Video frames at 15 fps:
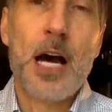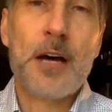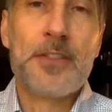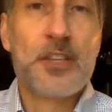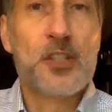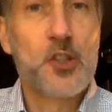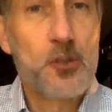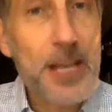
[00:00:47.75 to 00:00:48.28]

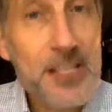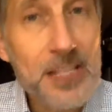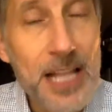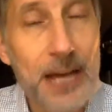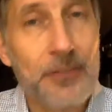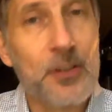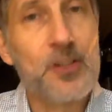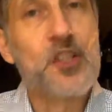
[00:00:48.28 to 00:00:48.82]
their stress
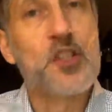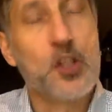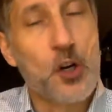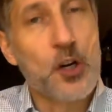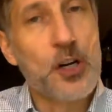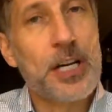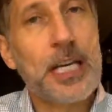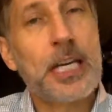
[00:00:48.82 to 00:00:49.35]
levels
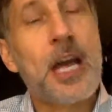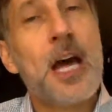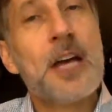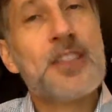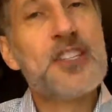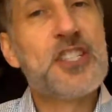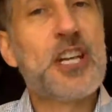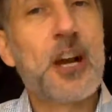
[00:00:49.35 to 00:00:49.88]
during
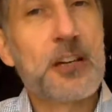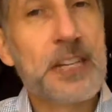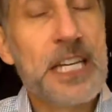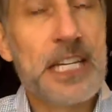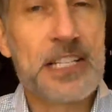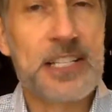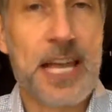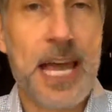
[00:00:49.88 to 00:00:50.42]
the GRE
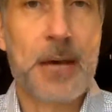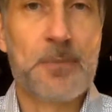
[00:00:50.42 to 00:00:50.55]
exam.